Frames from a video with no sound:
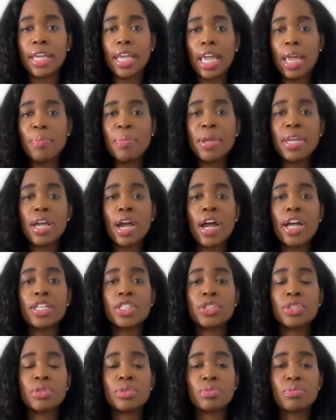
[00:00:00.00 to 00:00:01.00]

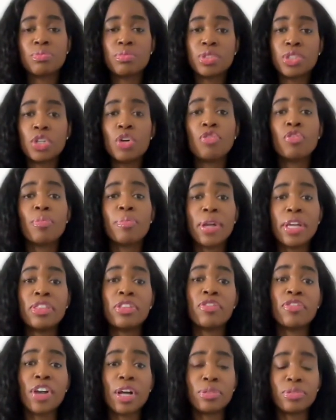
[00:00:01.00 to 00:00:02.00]
APIs still remain
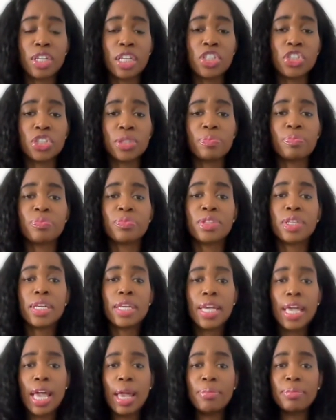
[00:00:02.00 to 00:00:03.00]
the foundation.
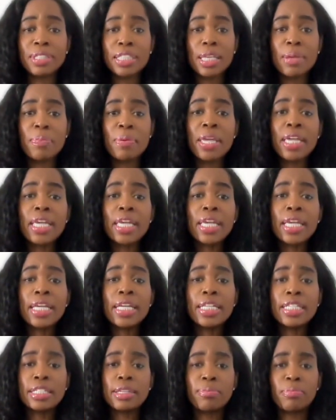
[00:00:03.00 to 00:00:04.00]

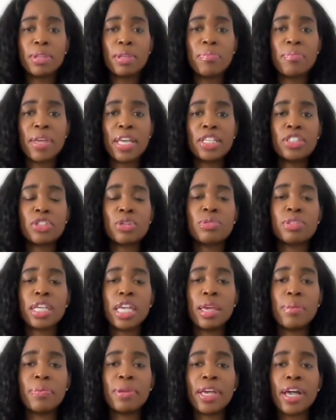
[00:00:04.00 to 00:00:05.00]
MCP simply makes those
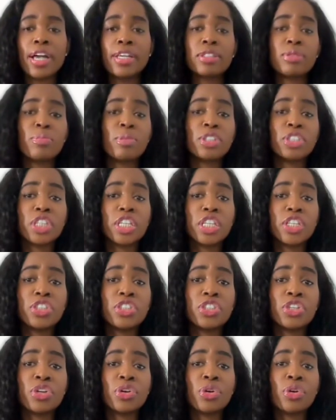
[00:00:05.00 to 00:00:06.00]
APIs much
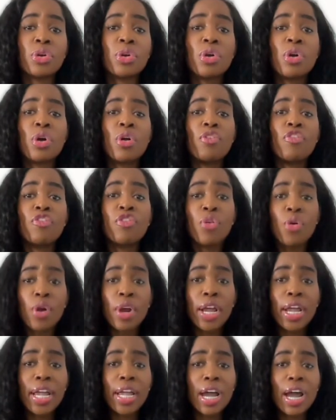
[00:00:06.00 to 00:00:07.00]
easier
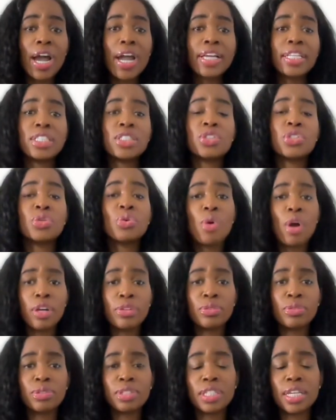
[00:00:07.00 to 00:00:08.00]
for AI to
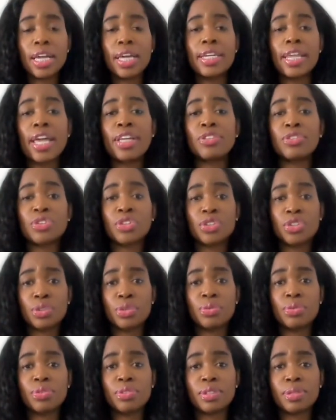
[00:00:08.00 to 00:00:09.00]
understand and to
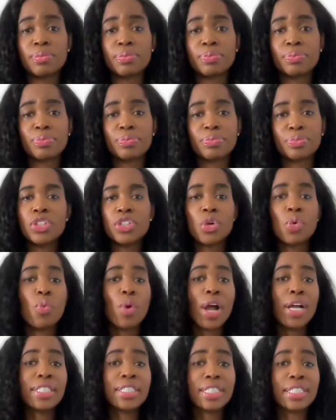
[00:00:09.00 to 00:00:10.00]
use. So
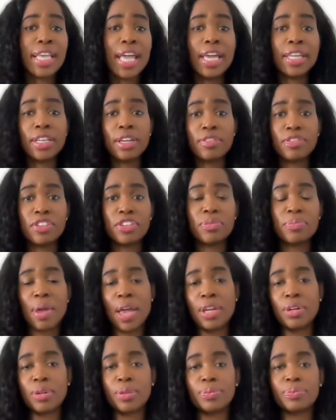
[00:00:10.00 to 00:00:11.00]
why does any of this
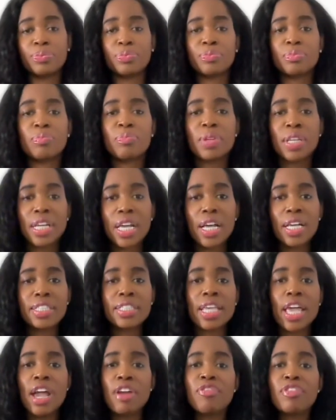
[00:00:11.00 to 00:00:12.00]
matter?
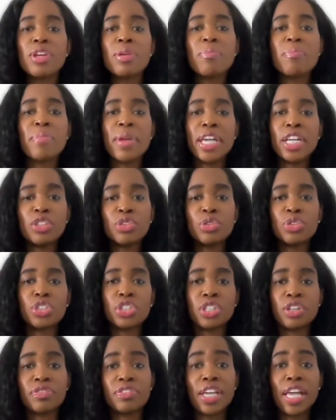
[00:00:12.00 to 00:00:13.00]
Because every major
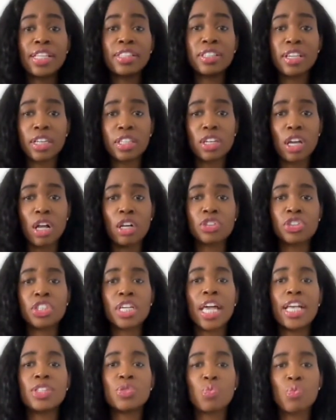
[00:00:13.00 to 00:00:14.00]
shift in
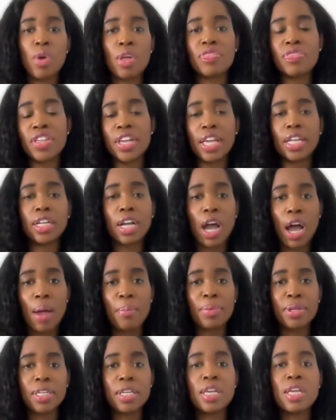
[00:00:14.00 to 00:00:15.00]
technology has one thing in
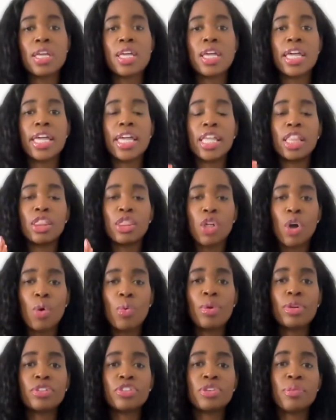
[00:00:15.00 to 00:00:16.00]
common. It
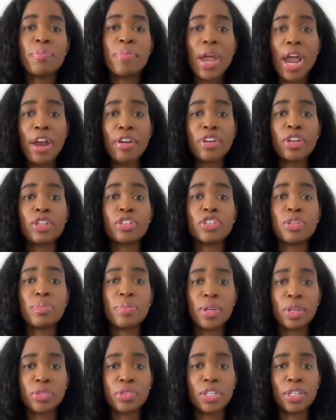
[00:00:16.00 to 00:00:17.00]
lowers the barrier to
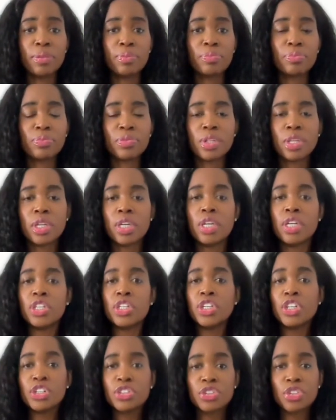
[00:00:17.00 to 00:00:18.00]
building.
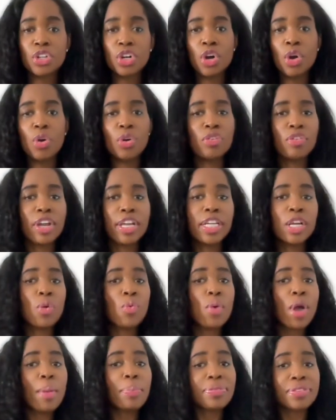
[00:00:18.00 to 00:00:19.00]
Years ago, creating
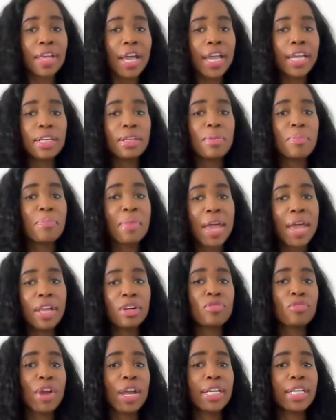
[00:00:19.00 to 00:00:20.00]
a website
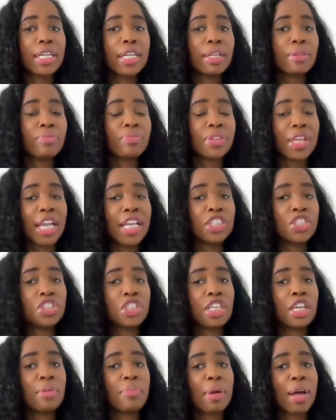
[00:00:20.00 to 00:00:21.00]
meant writing
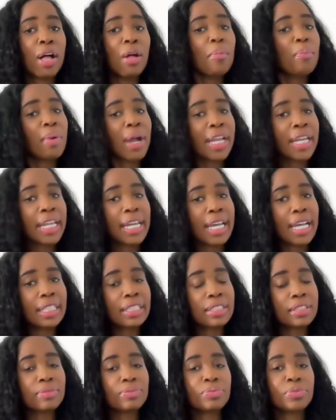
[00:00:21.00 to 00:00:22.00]
HTML by
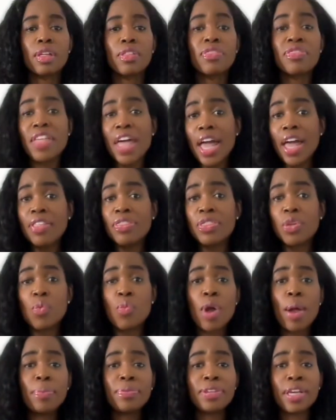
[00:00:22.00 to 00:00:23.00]
hand. Then the
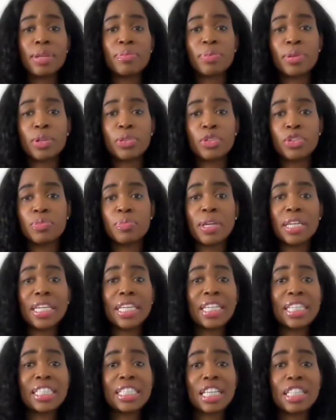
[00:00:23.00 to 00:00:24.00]
website builders made
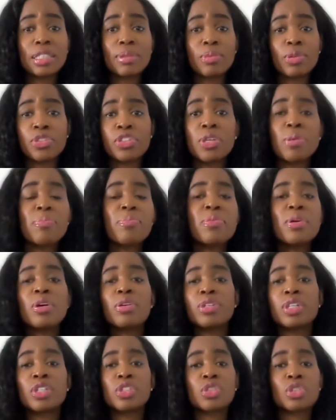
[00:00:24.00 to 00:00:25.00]
it accessible to
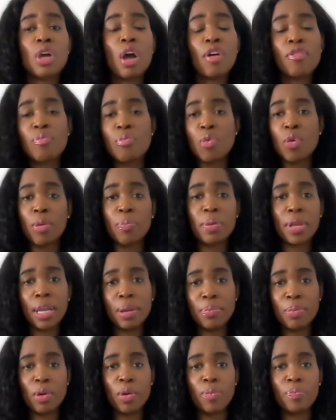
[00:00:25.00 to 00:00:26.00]
millions of more
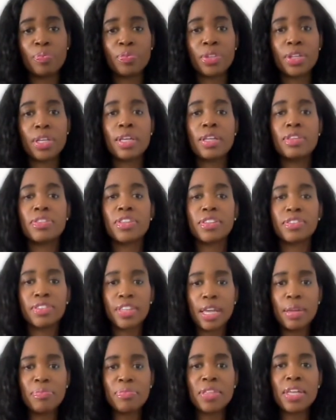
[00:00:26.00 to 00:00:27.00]
people. The
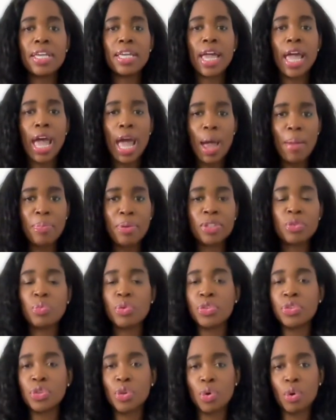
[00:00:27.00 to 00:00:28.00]
same thing happened
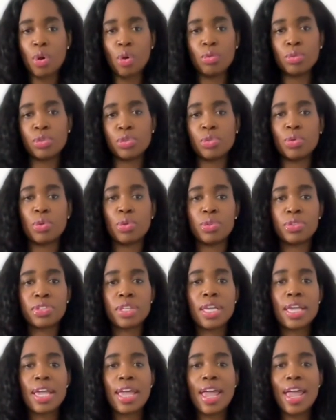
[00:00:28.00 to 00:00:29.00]
with no-code
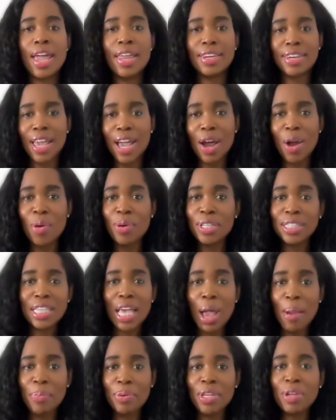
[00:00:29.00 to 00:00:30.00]
tools. And now it's
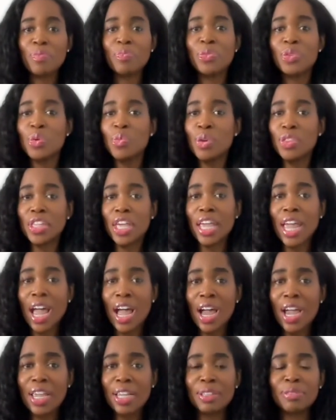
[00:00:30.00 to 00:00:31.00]
happening with
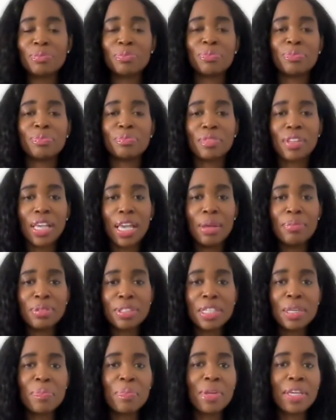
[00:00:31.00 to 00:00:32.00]
AI.
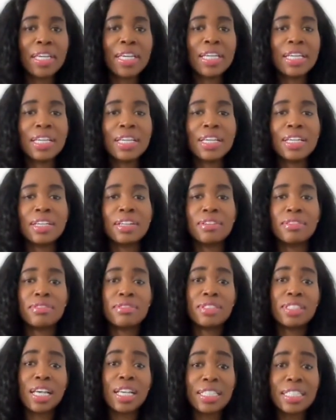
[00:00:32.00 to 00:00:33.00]
MCP
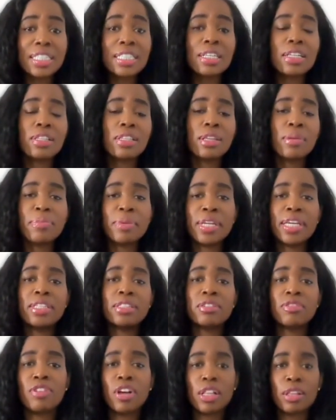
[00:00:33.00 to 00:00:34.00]
doesn't
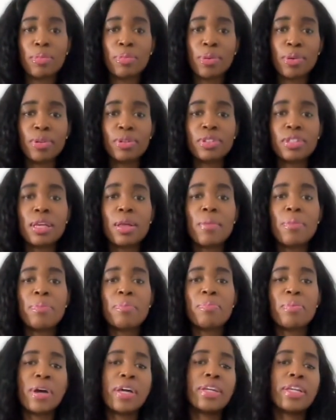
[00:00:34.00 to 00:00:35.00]
eliminate developers,
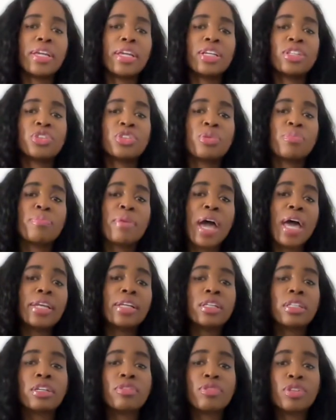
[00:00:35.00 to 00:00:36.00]
but it
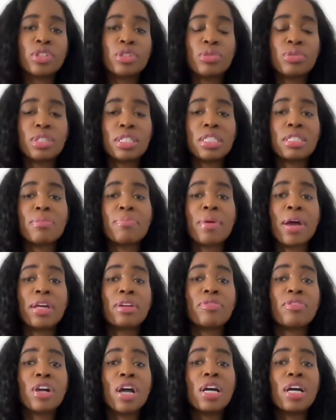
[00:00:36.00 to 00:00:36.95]
dramatically reduces the amount of